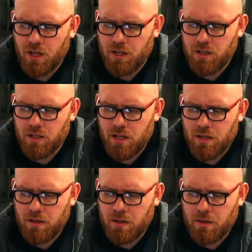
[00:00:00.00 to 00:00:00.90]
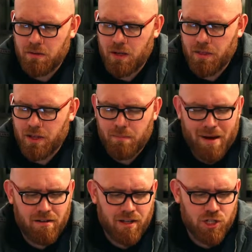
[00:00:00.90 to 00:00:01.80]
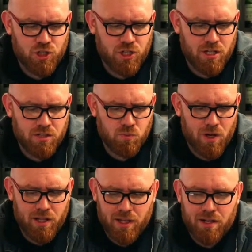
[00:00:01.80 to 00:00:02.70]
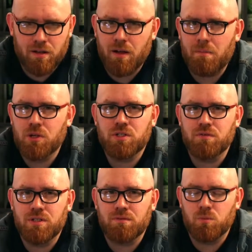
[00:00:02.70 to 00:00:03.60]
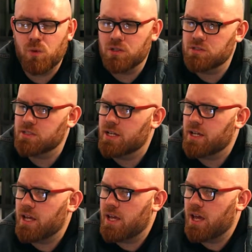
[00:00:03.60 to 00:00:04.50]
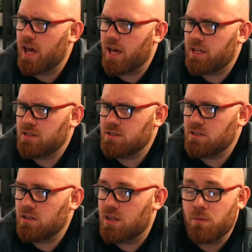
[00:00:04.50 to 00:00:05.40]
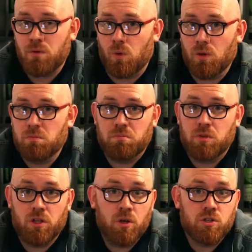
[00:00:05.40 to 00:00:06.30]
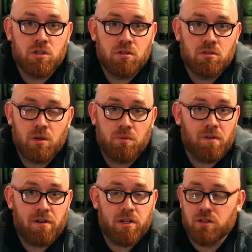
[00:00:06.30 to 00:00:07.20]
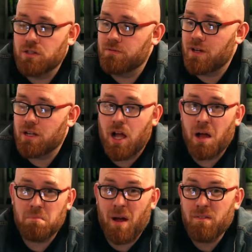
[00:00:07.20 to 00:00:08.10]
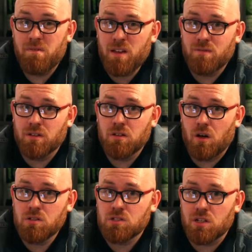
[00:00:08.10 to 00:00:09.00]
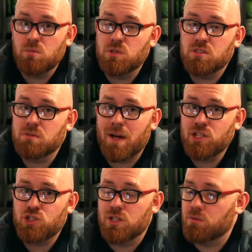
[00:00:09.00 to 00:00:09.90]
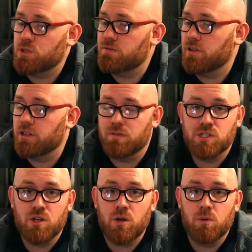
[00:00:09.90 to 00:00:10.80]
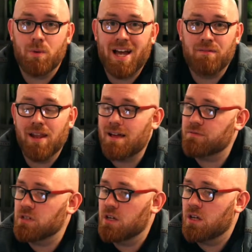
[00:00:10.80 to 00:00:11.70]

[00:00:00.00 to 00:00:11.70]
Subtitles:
I think, a barrel-aged gin as well. They had a bunch of different ones. And they were all good. They were very good, in fact. My favourite, honestly, was the spice gin, which, funnily enough, is the only one we have left.